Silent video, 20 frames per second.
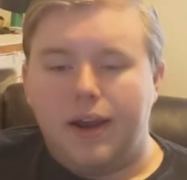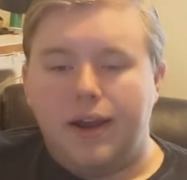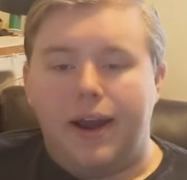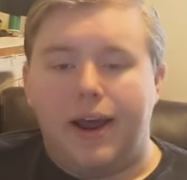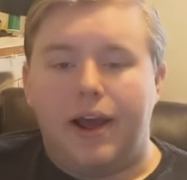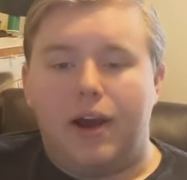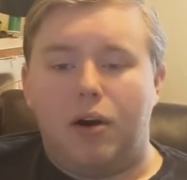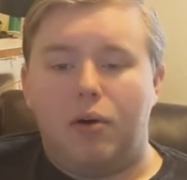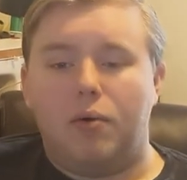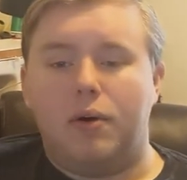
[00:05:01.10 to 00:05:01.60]

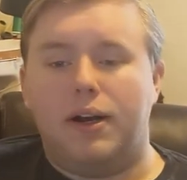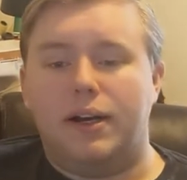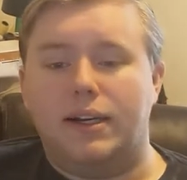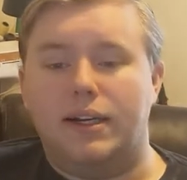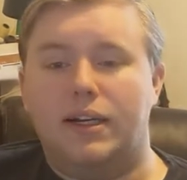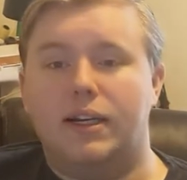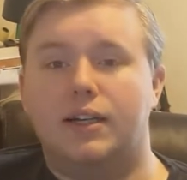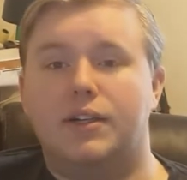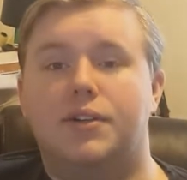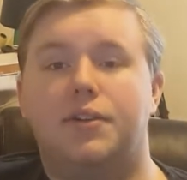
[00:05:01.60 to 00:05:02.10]

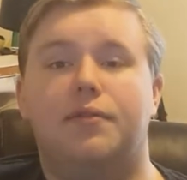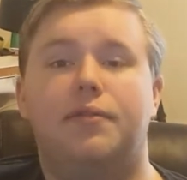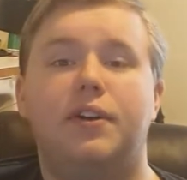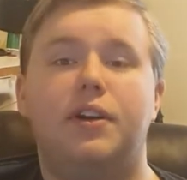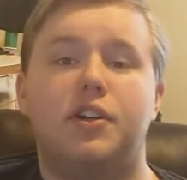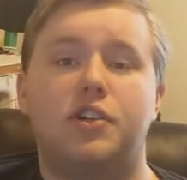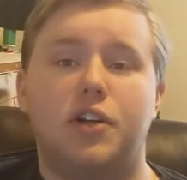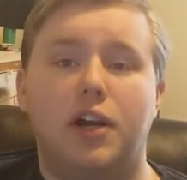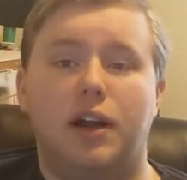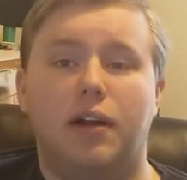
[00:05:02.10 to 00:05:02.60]
Now, to
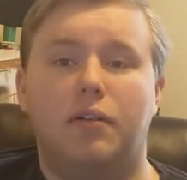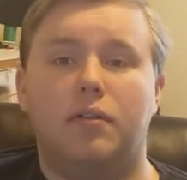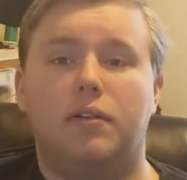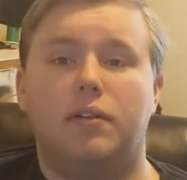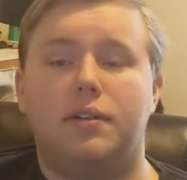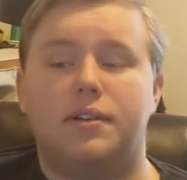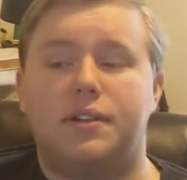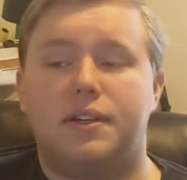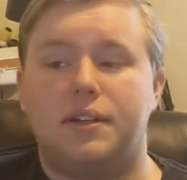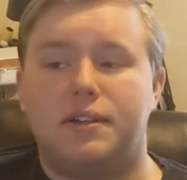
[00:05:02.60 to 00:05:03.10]
finish out,
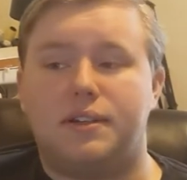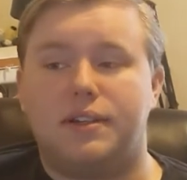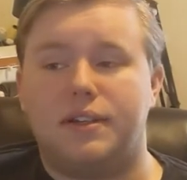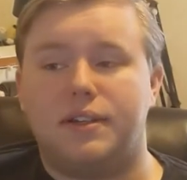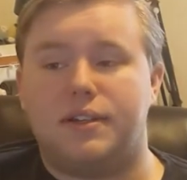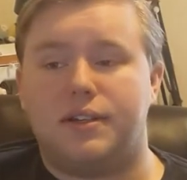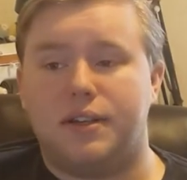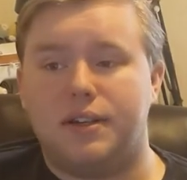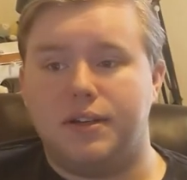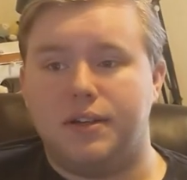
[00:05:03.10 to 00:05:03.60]
since
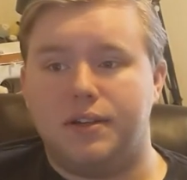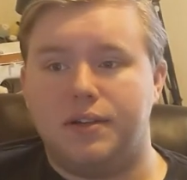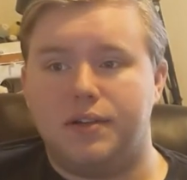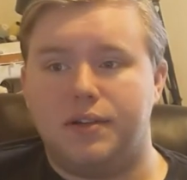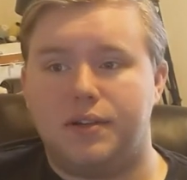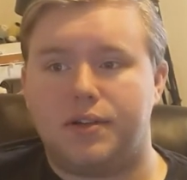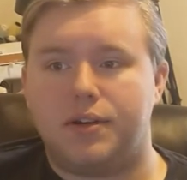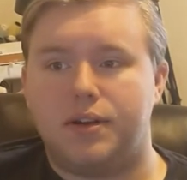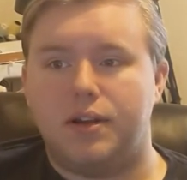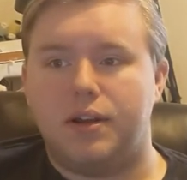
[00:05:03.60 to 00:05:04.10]
this
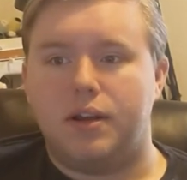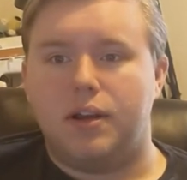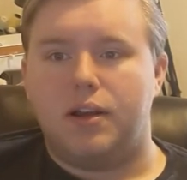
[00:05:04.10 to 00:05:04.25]
is,